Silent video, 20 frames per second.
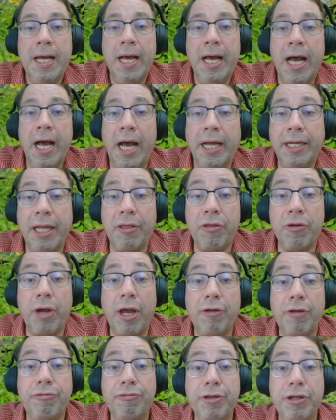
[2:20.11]
Another
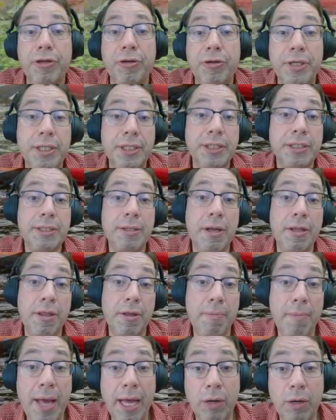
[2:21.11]
outfitter is the
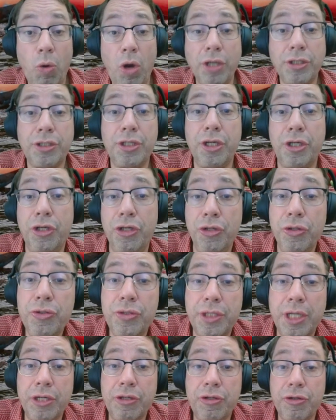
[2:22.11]
Madawaska Canoe
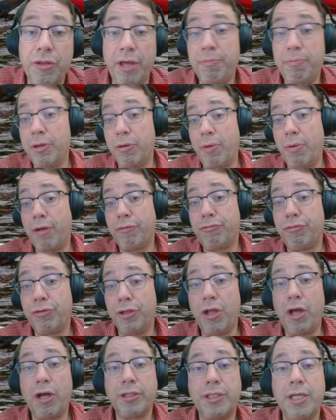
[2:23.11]
Center. They've been around for a
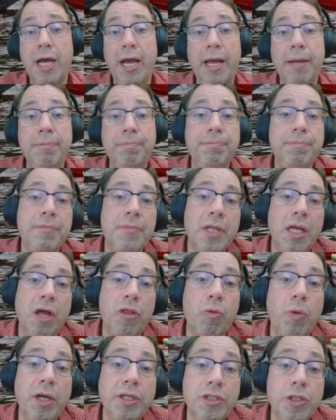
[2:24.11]
long time,
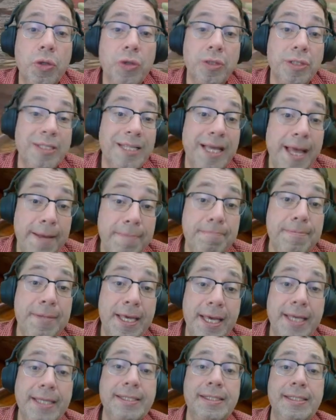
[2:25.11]
otherwise known as
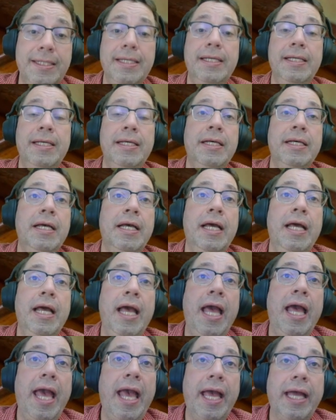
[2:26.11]
MKC.
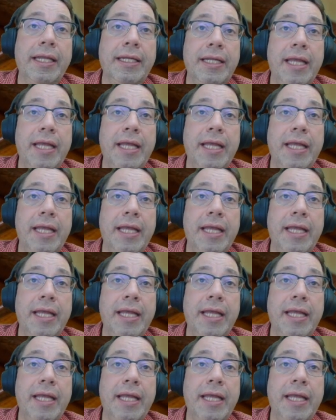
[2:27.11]
And